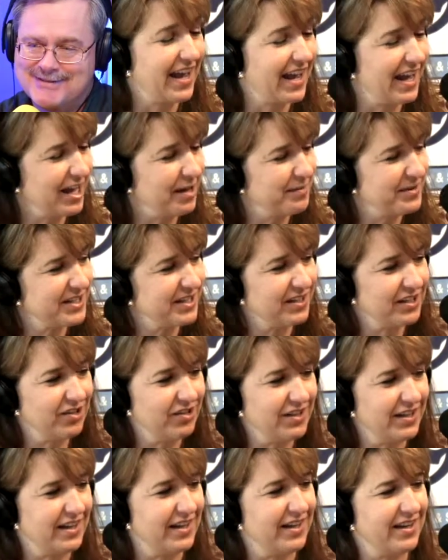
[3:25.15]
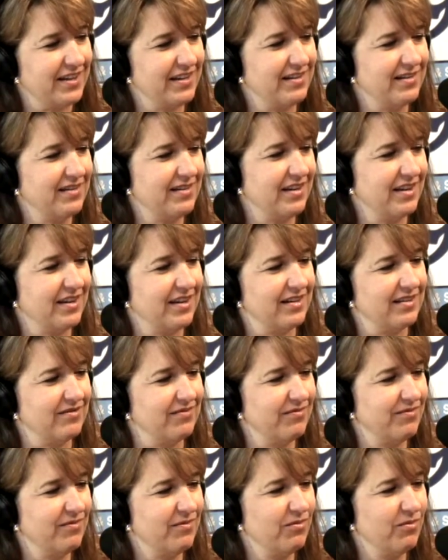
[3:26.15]
Absolutely. And
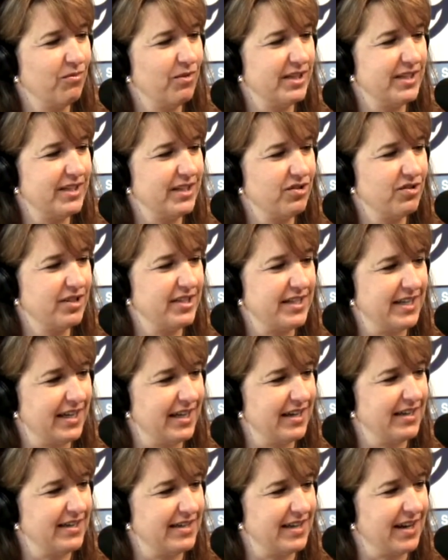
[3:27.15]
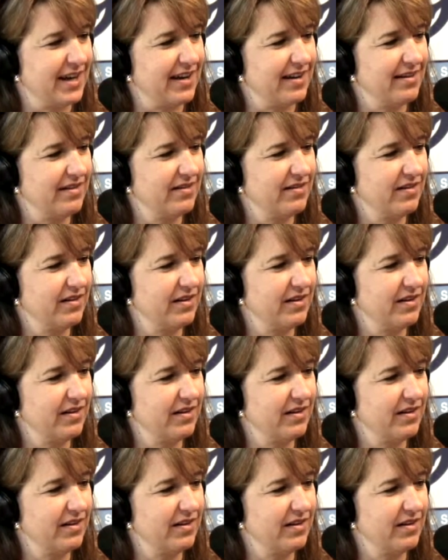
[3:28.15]
what's interesting is that